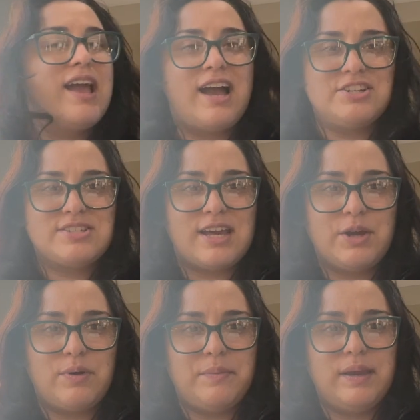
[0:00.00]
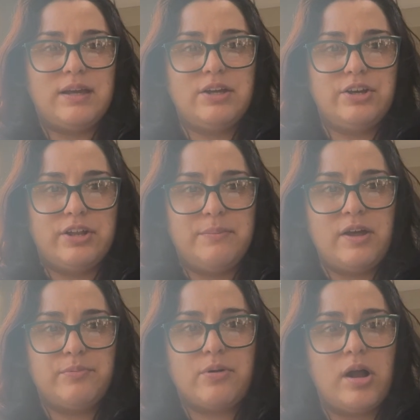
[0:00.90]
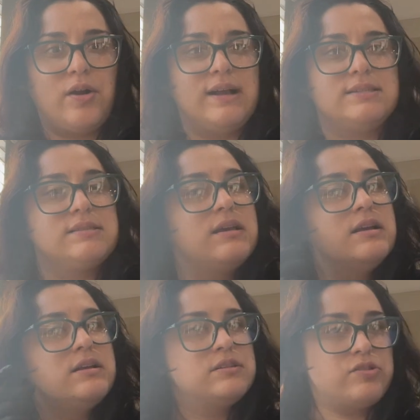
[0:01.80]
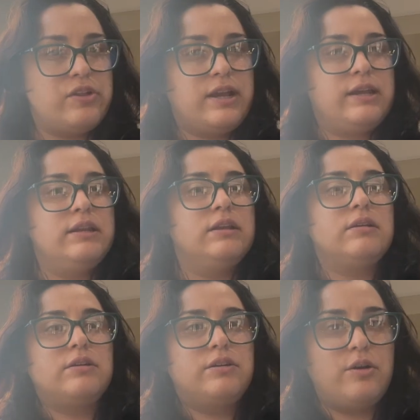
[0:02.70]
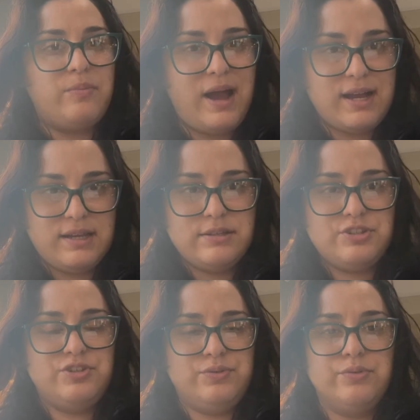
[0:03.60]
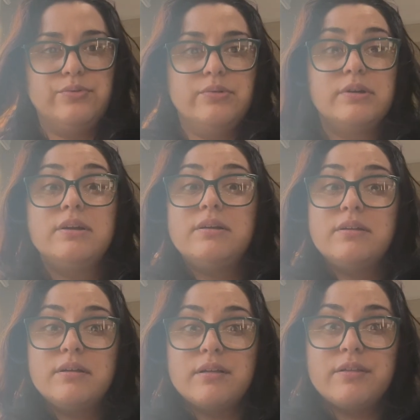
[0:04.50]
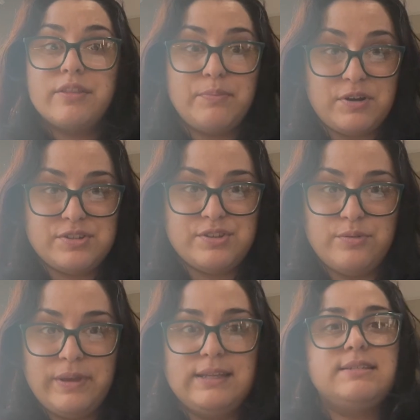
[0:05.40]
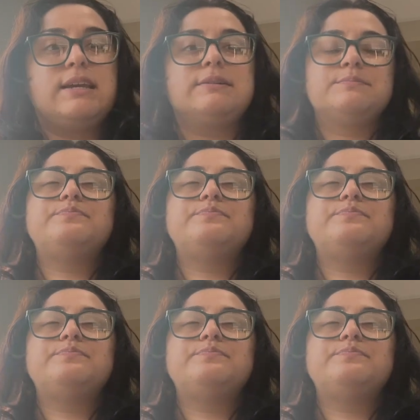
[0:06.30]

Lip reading: I just kind of want to make a good amount of progress so that I can go back to the personal painting.